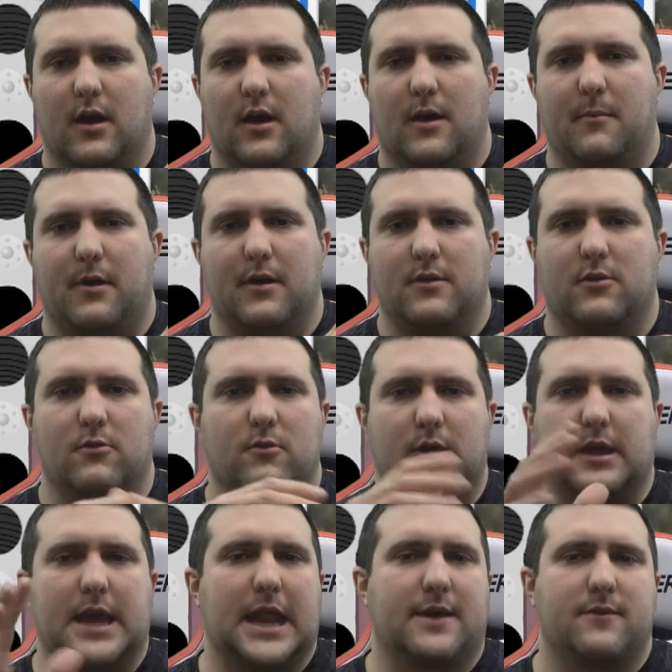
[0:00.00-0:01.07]
I might do a
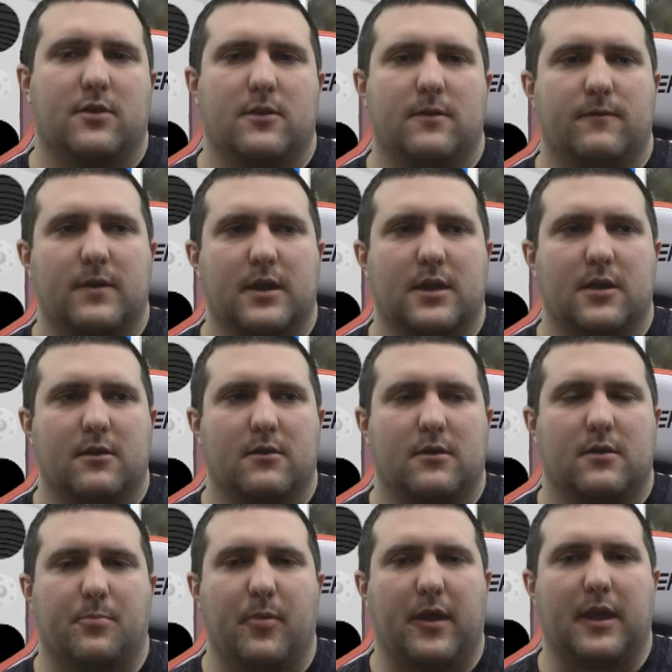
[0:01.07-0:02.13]
kind of a little video
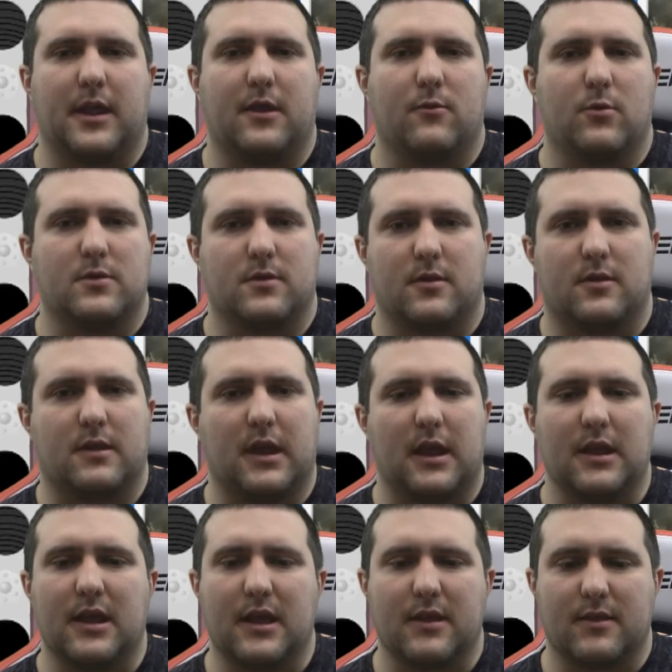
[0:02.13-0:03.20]
explaining what the
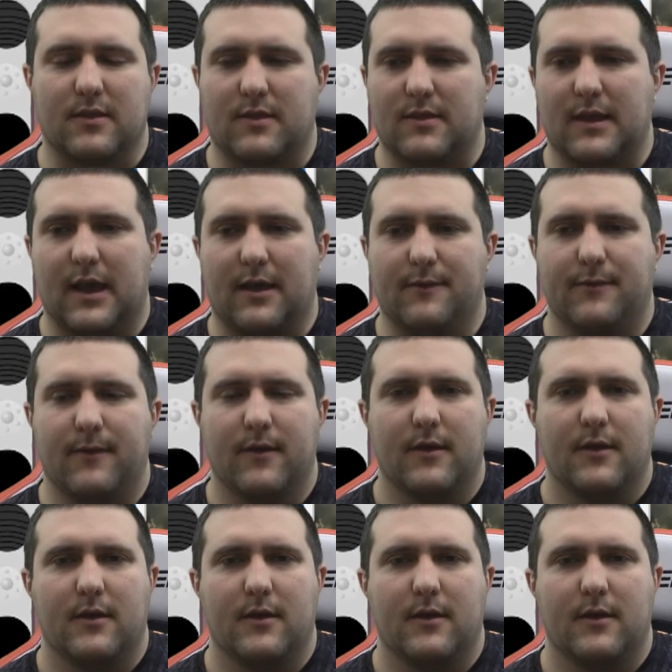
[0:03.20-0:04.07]
scene is and stuff,